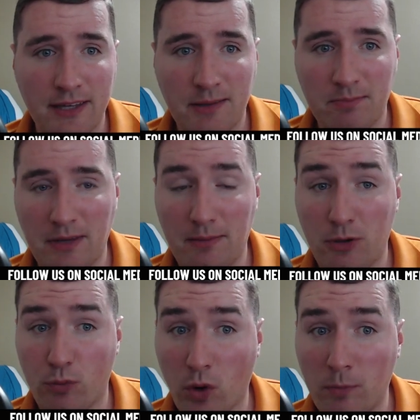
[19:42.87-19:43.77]

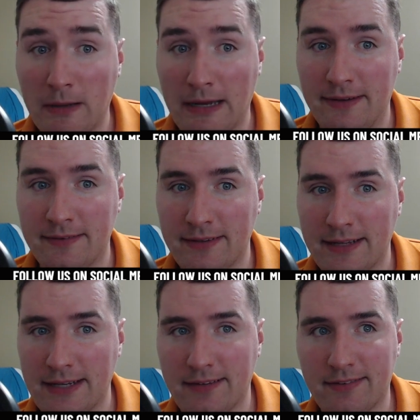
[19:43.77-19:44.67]
Roman
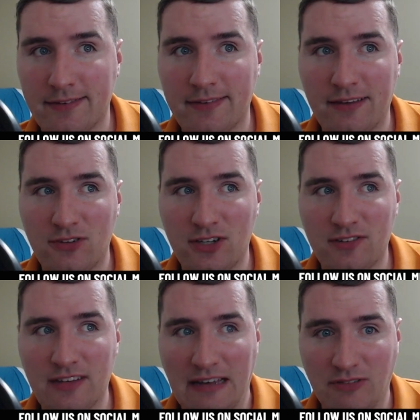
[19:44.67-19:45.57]
lands the
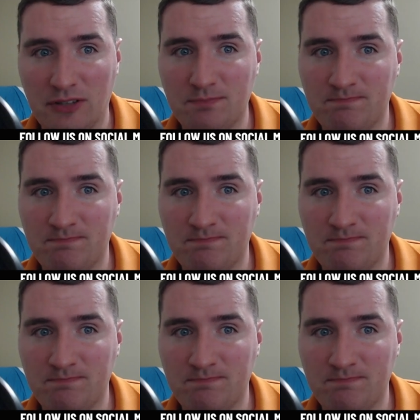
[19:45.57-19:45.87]
77.